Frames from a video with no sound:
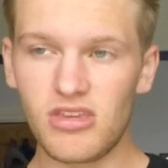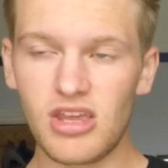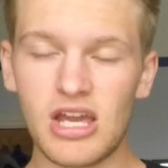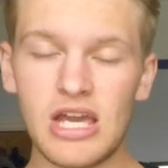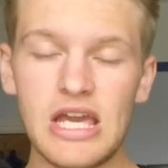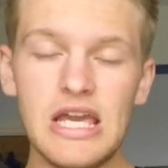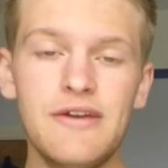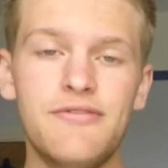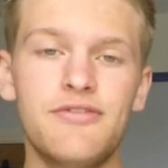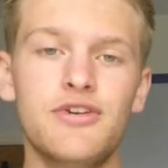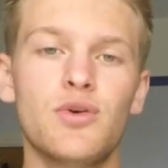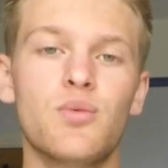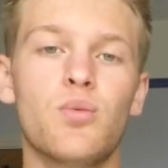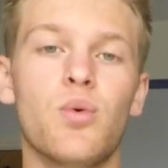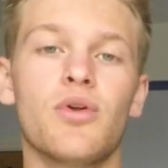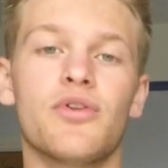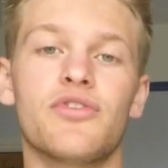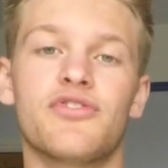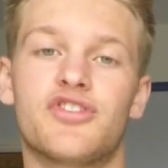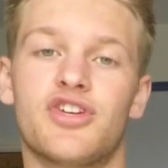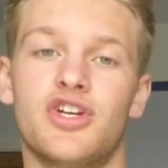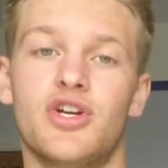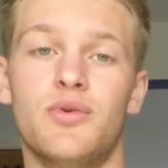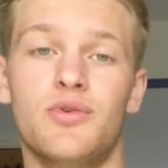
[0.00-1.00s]
If you
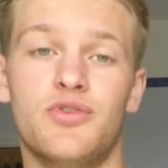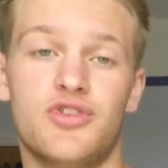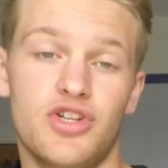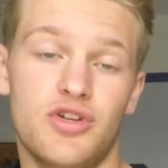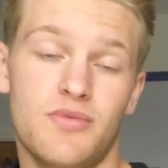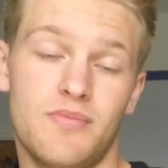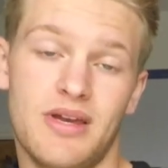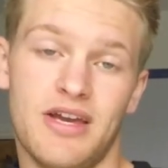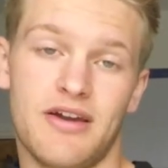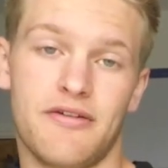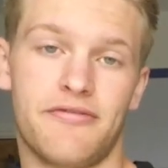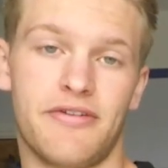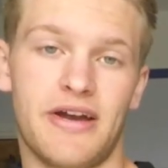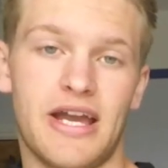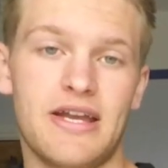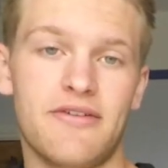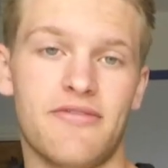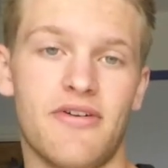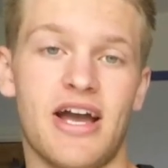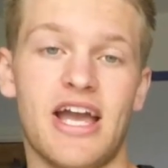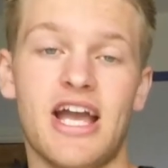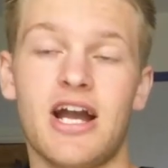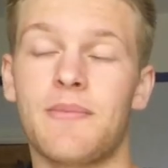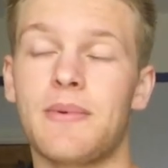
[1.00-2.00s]
want to, do me a
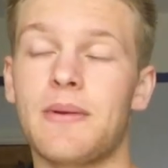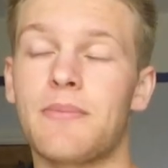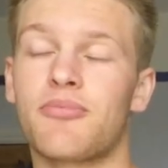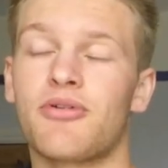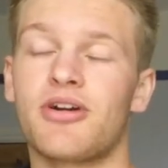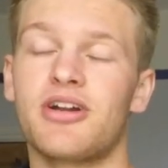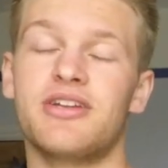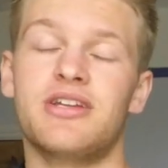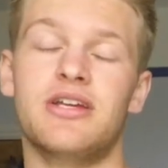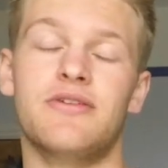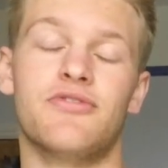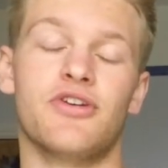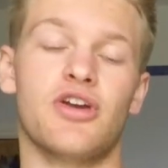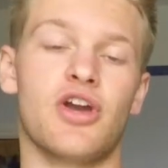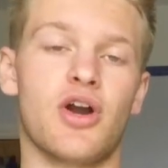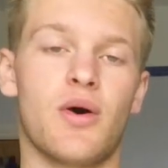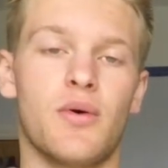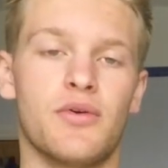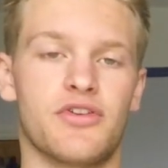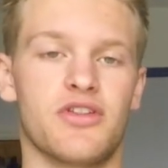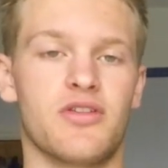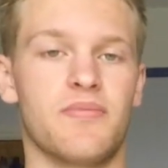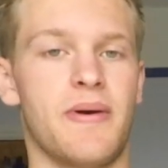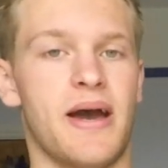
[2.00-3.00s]
favour, it'll be brilliant if you go
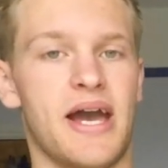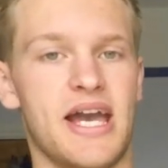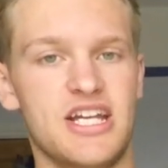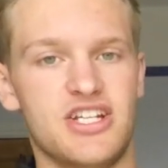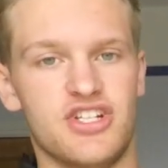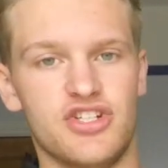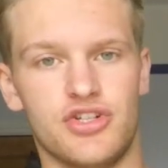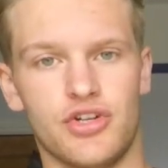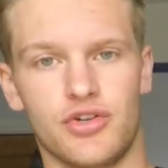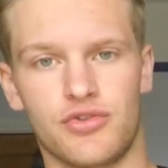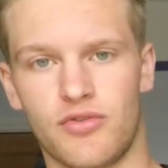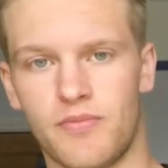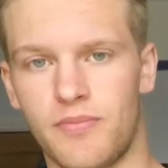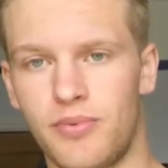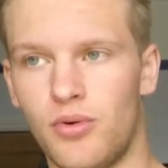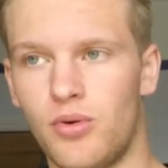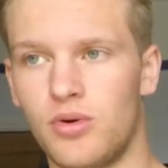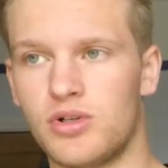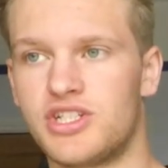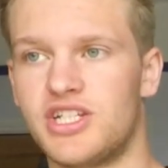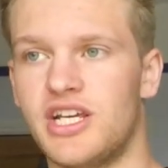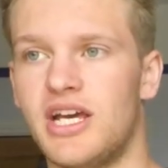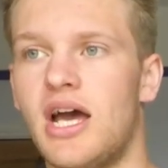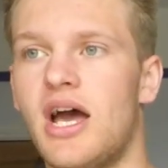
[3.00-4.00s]
onto the page and just
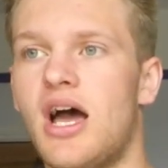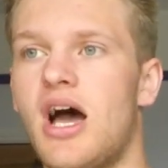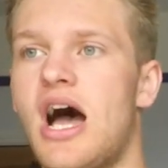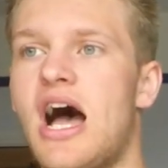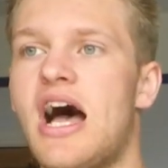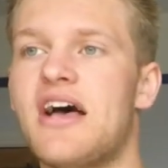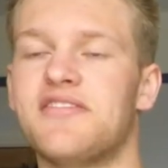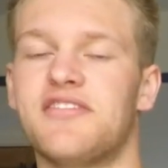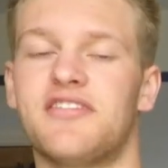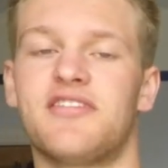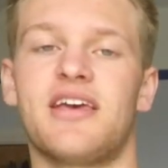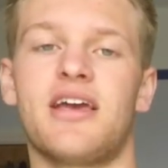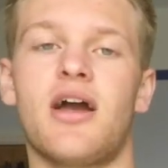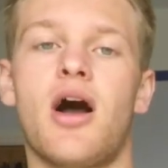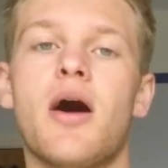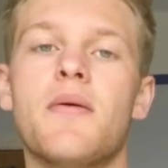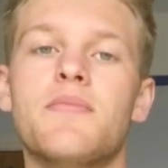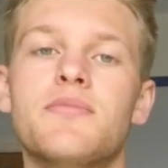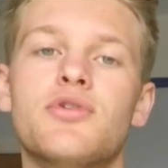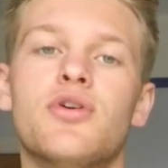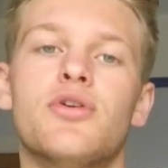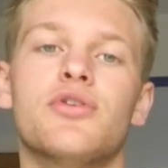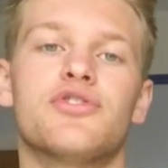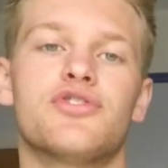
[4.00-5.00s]
report it. As I say,
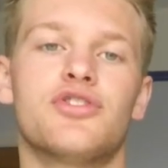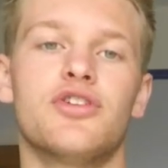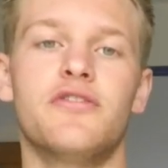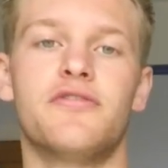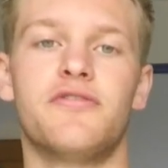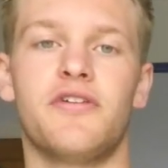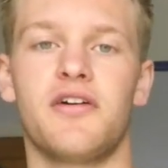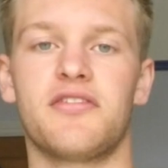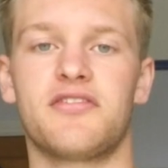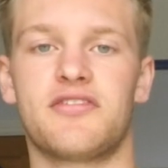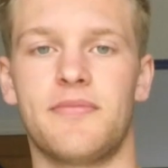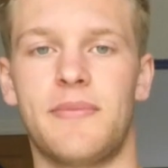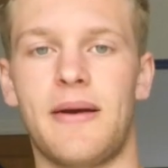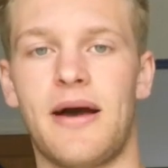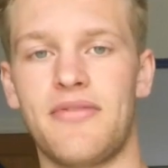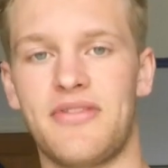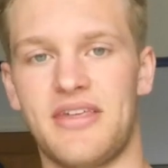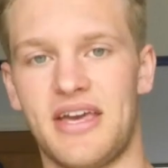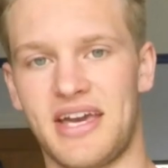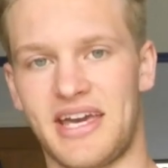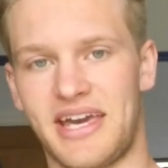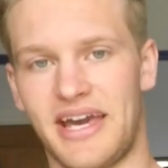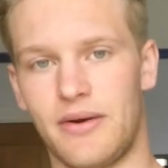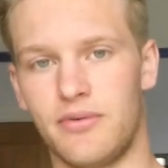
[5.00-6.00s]
I'm not too fussed about the
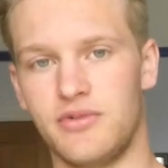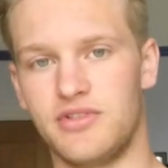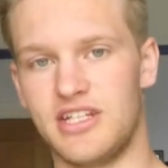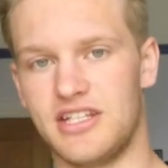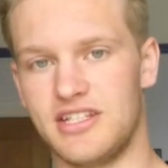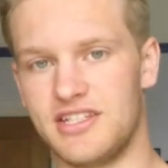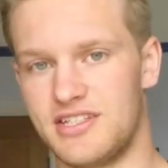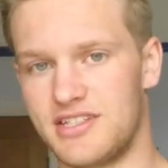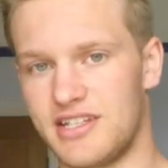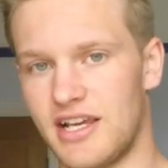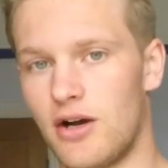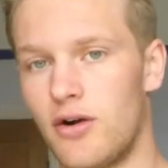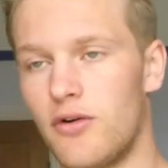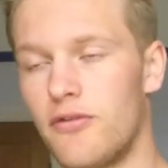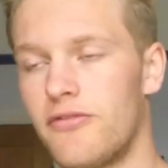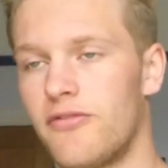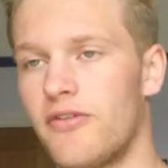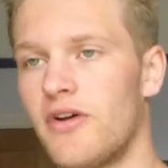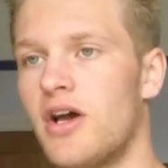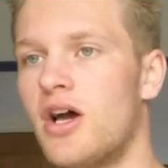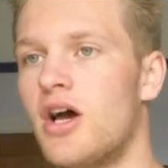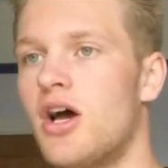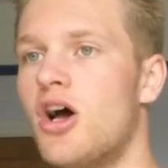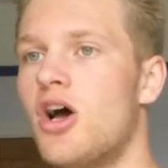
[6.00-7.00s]
account itself.
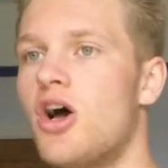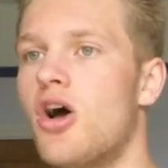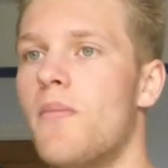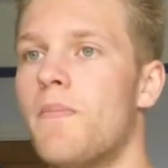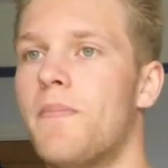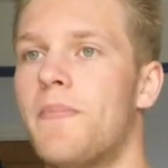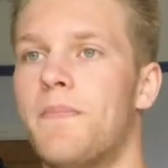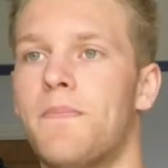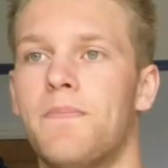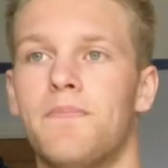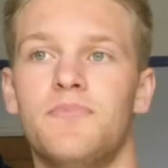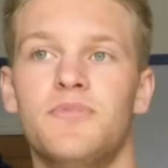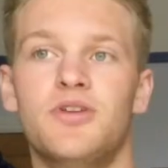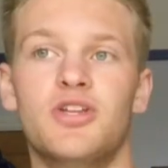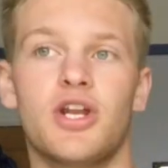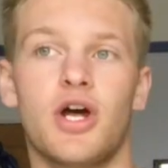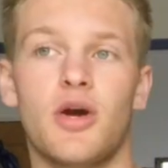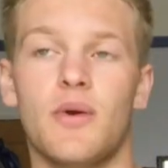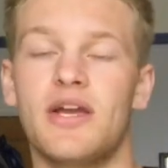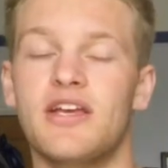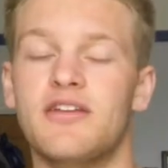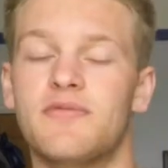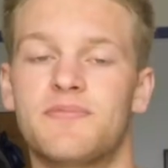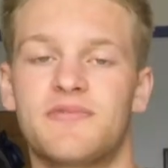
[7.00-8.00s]
You know,
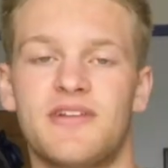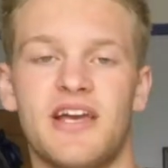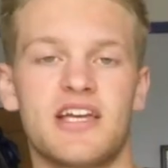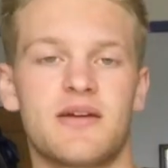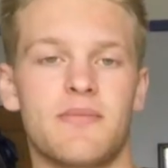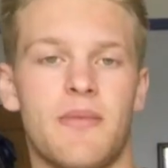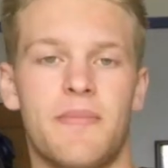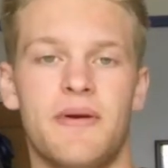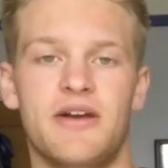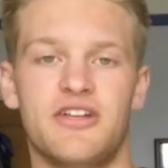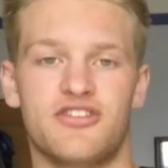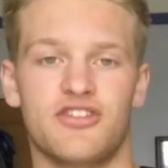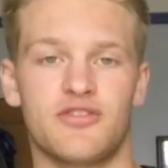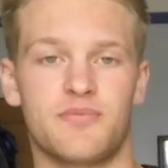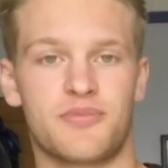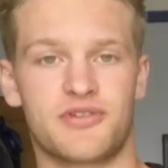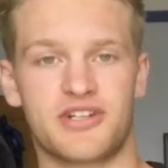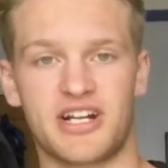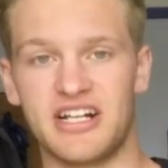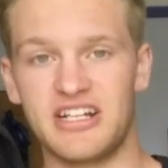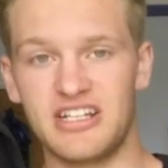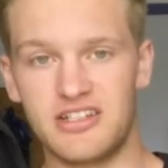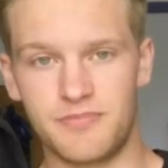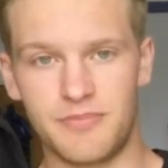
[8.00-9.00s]
he's taking my pictures
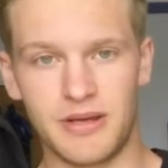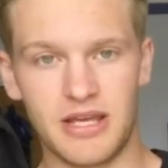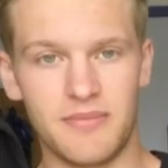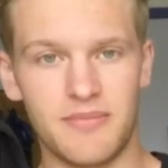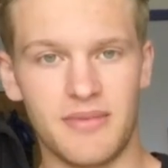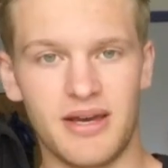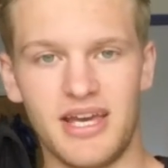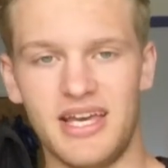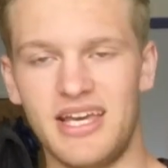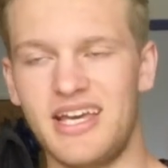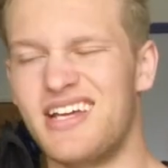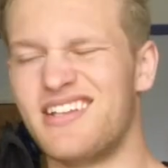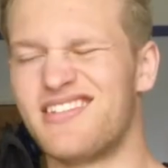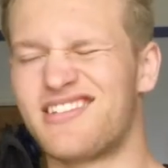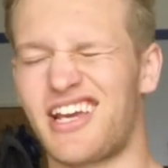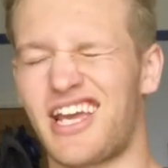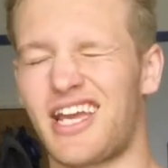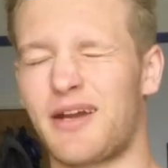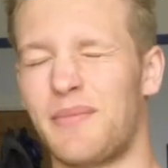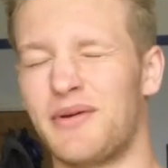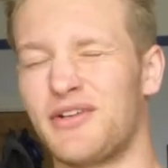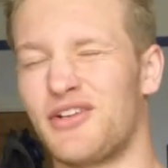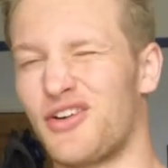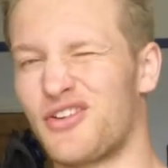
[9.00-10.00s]
pretending to be me,
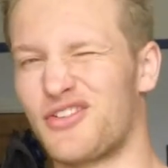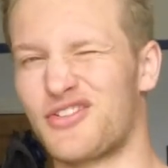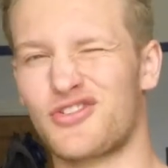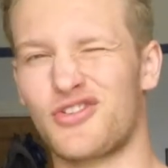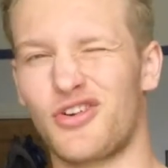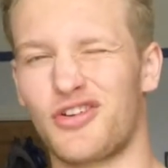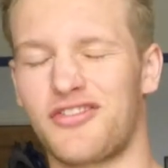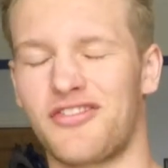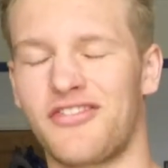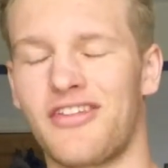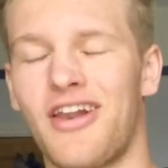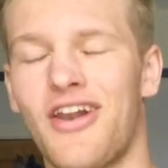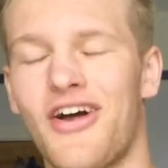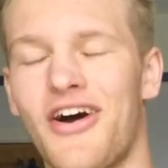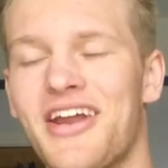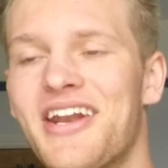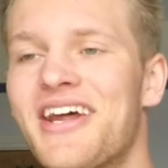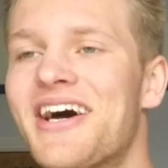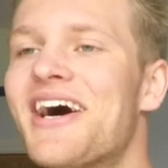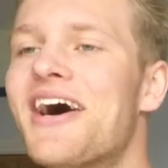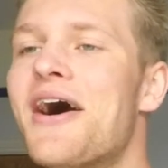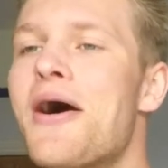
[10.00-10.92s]
taking my dogs crossing the line,